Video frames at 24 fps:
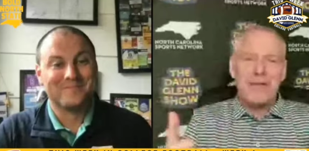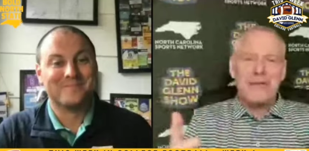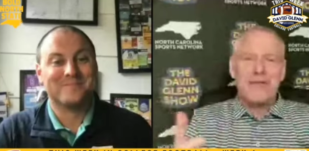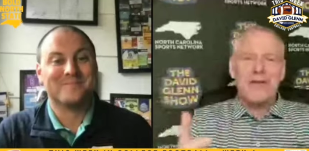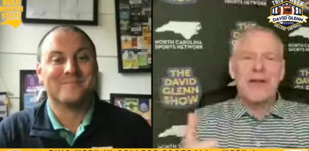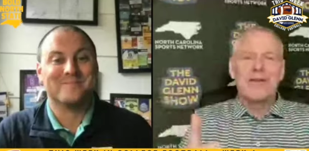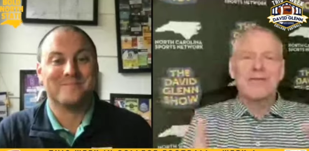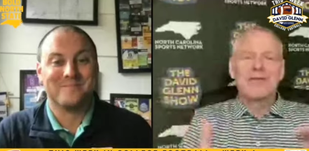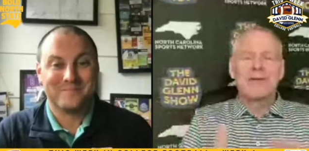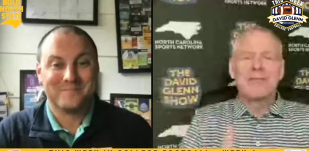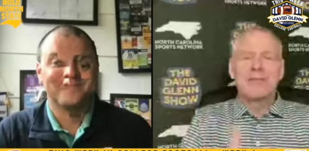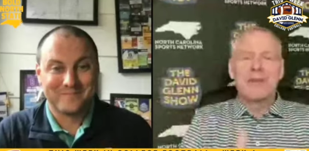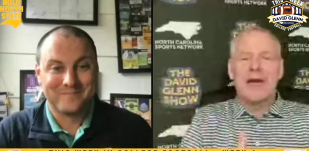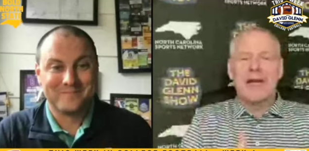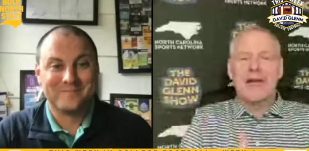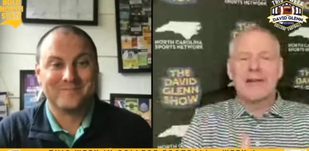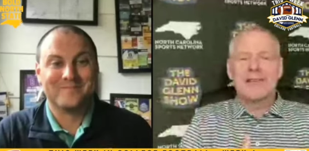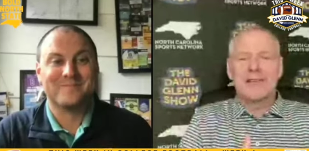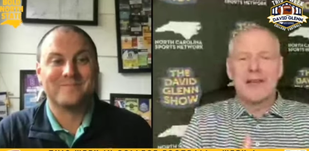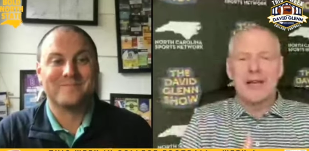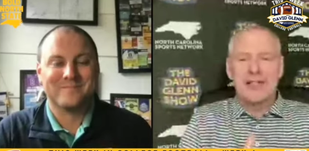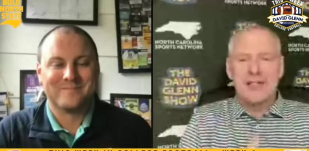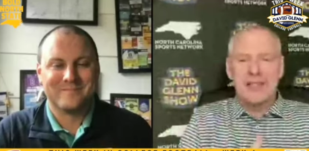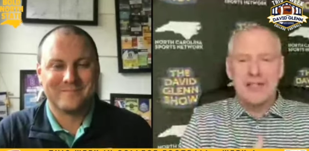Speaker 1: favored by a
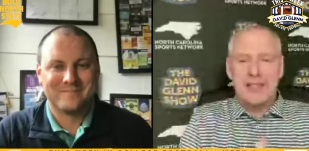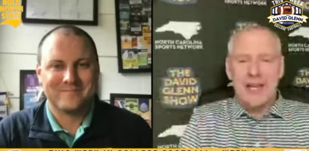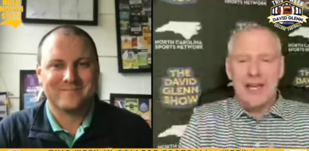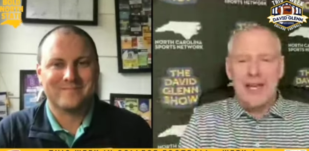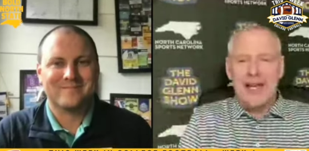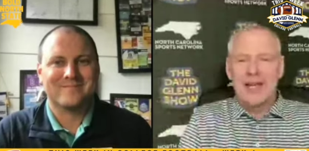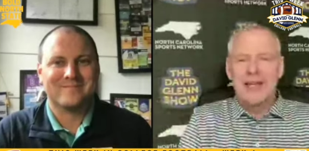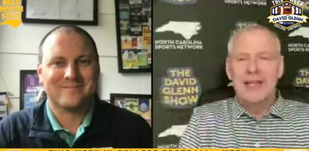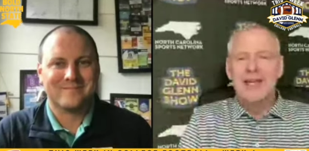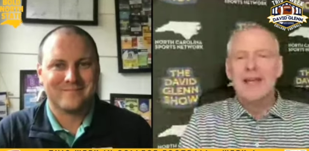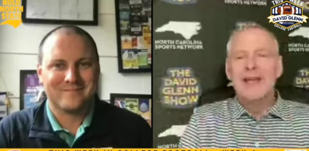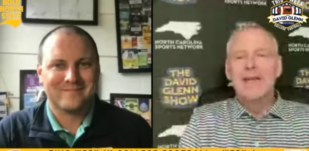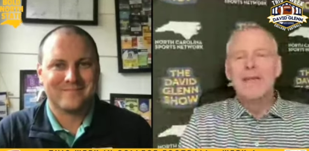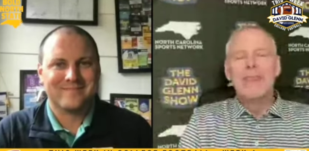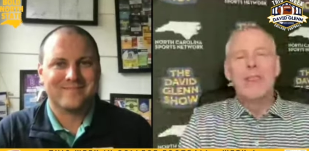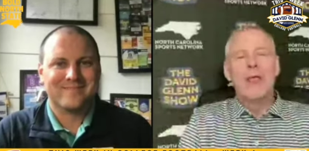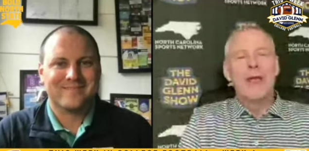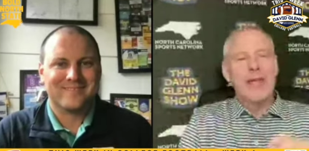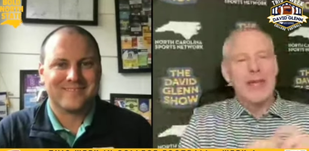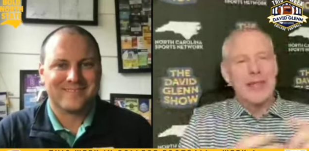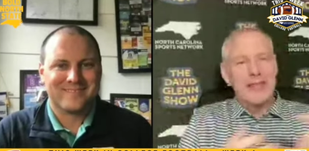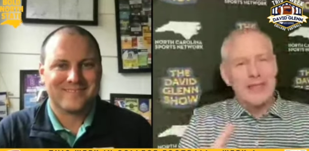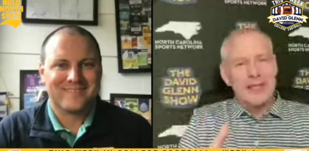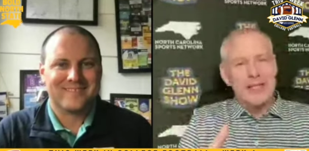touchdown
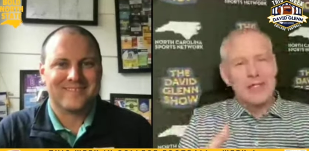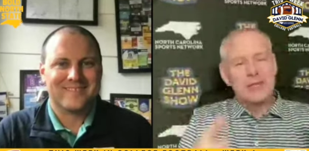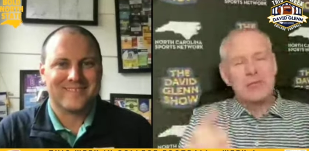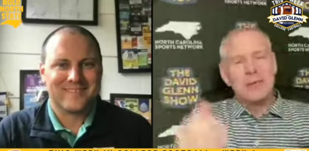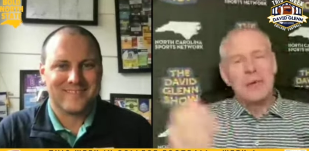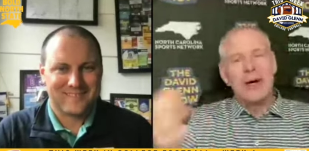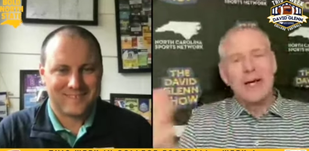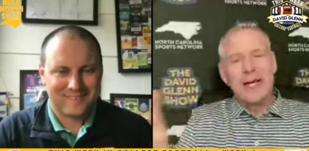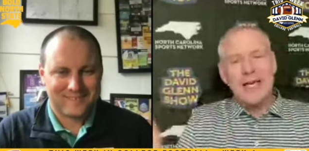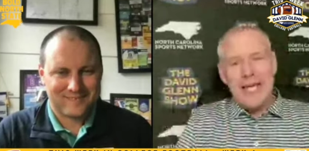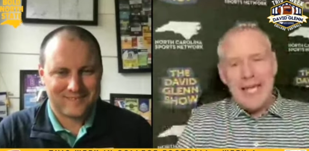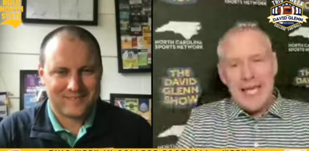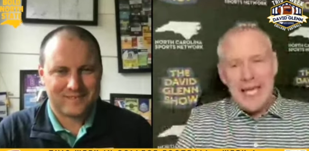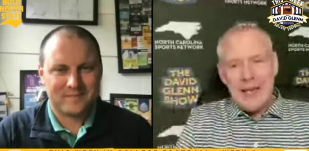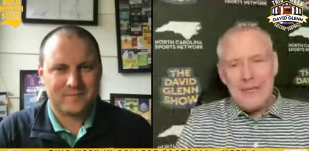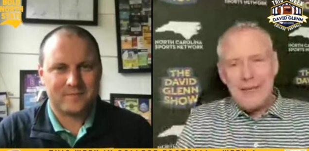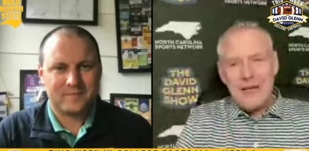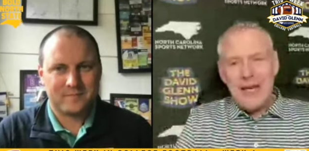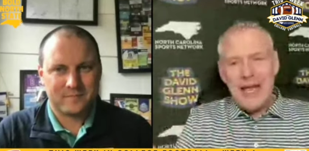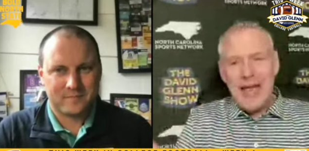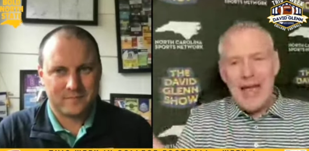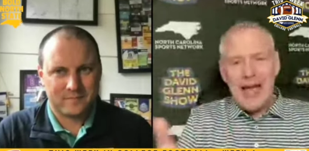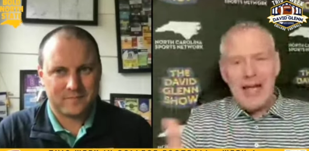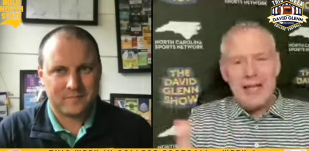in this one,
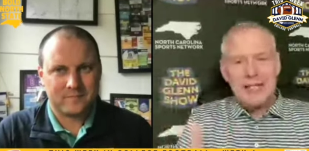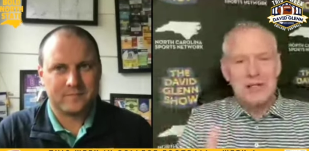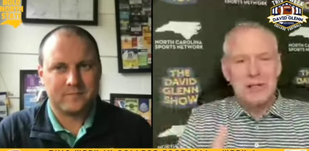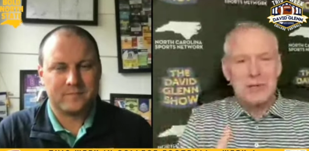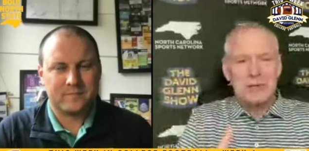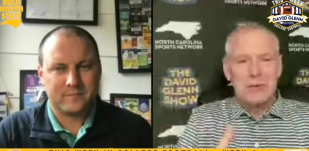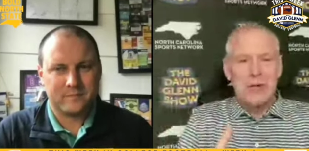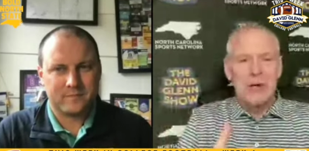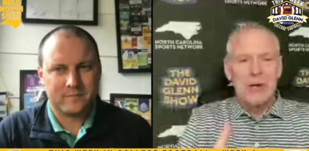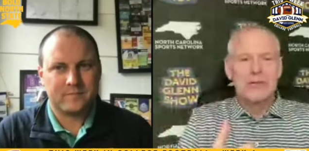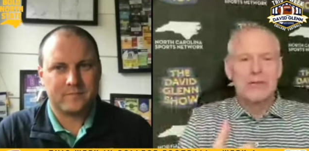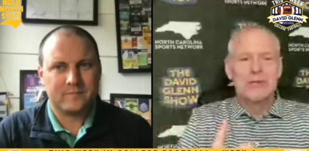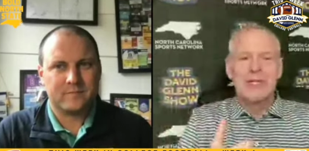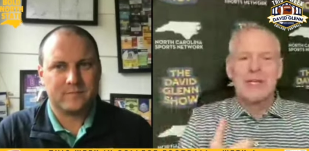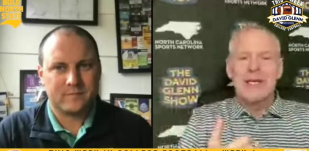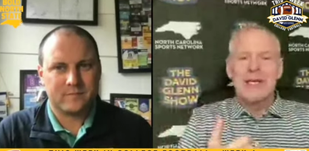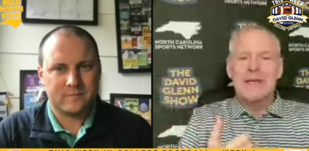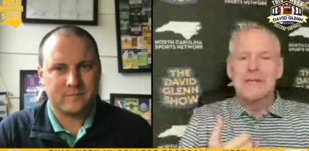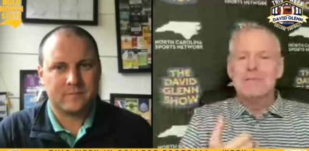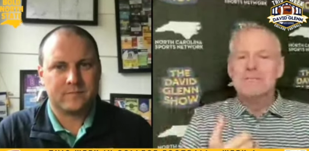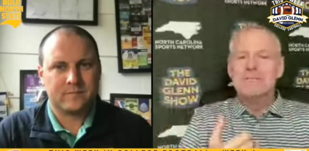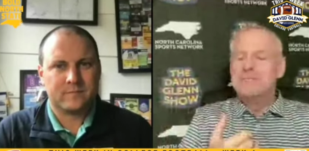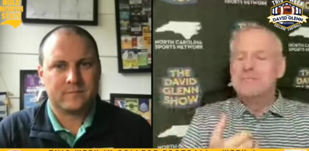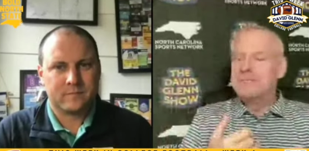even as the road
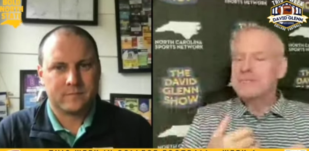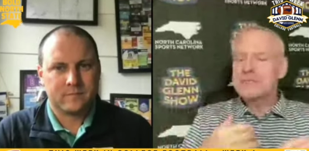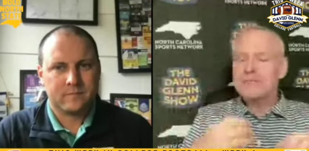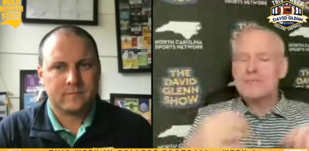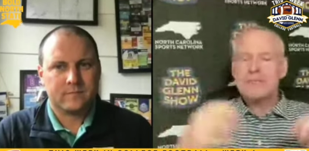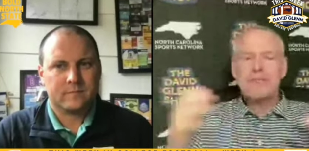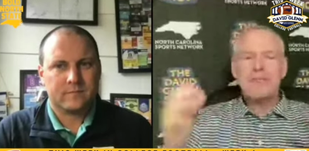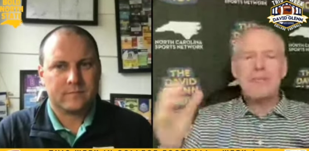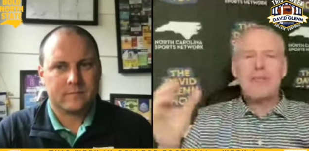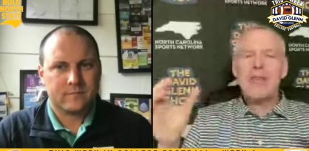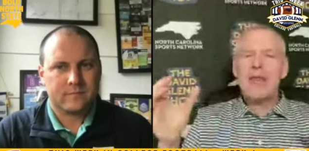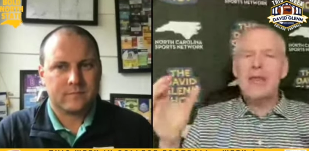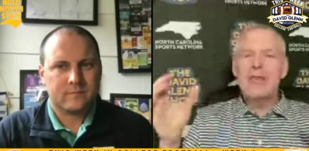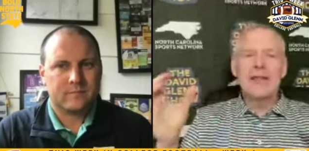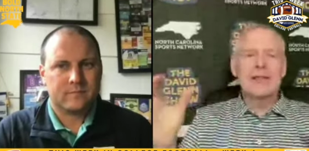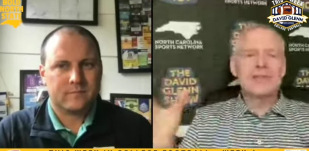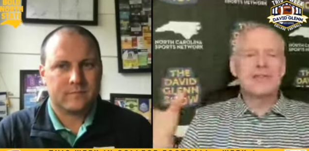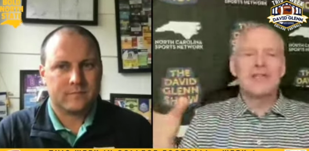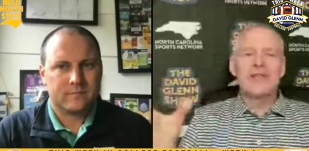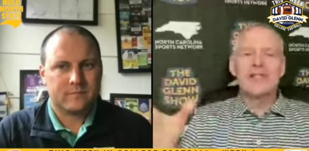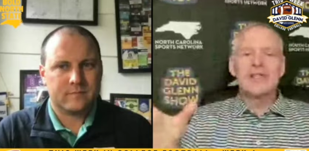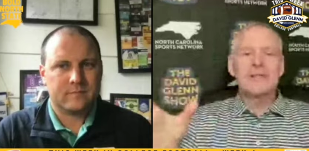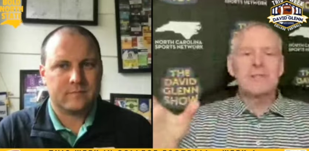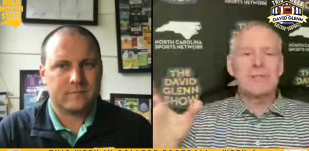team.
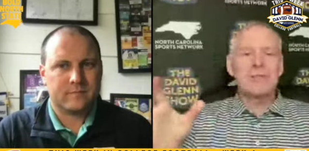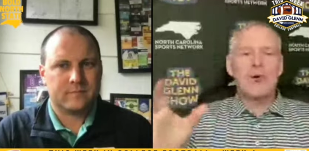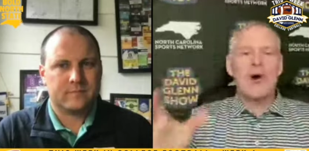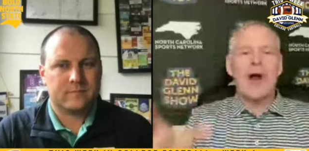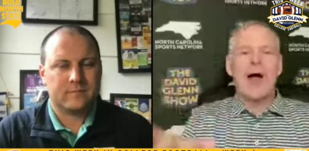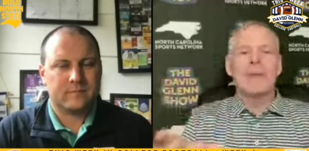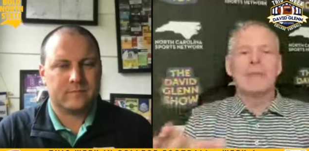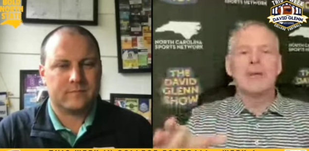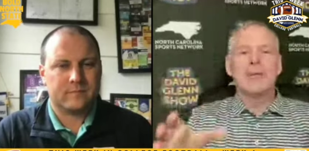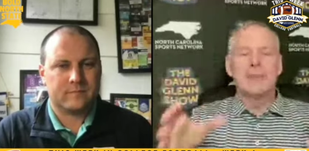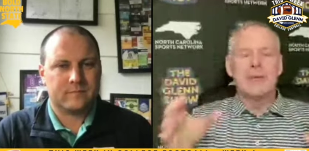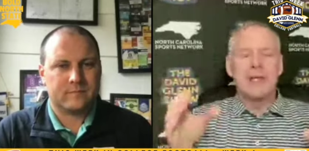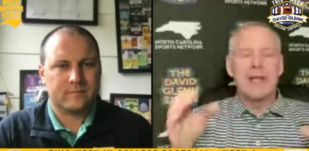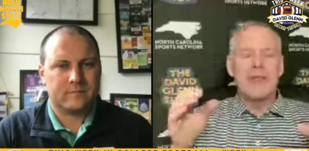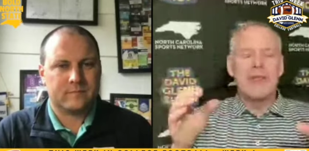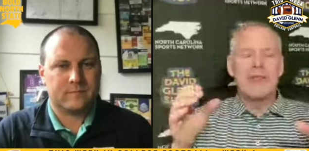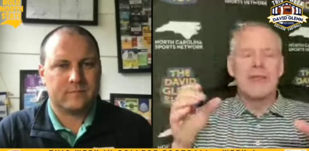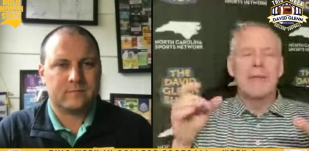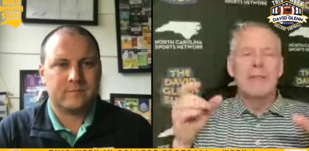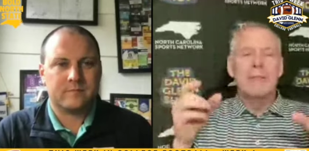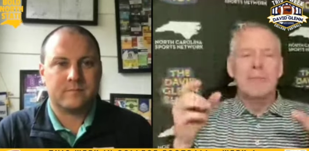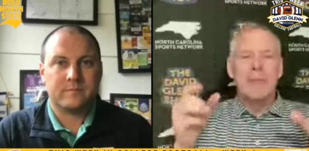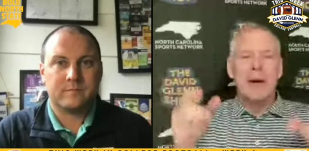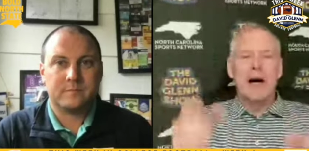This is probably
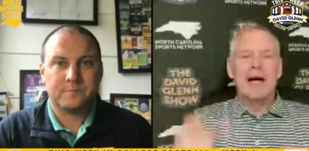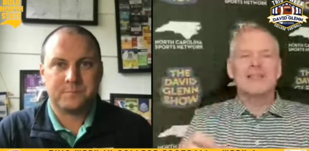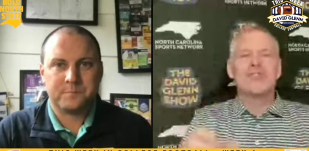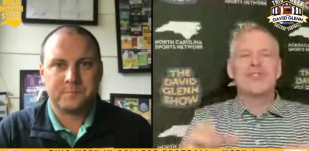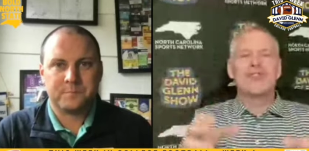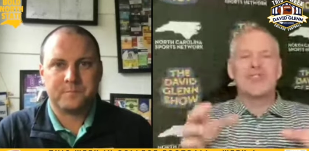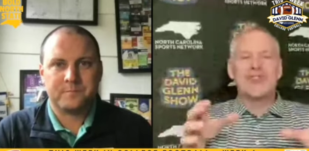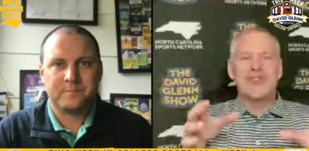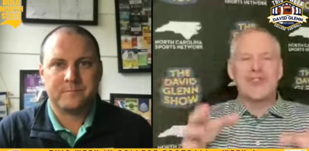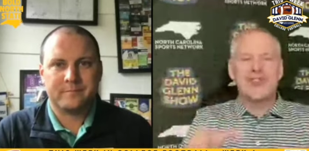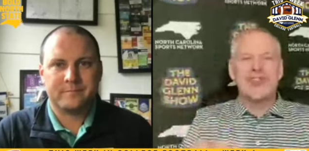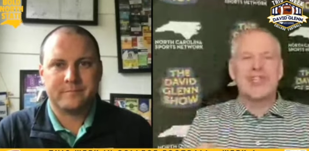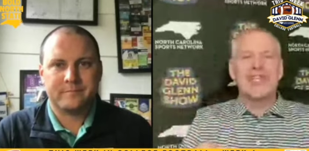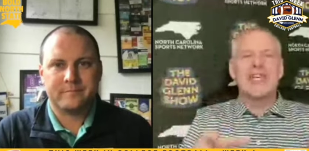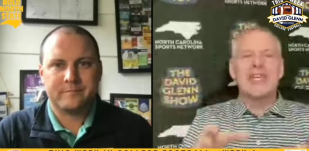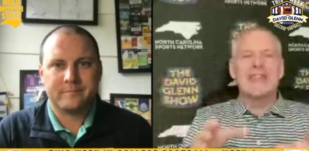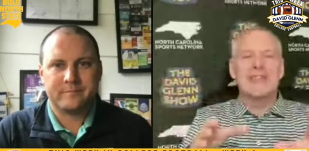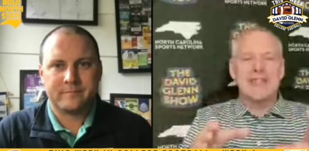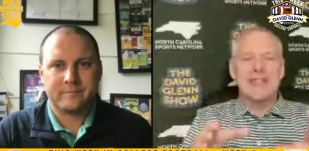the must see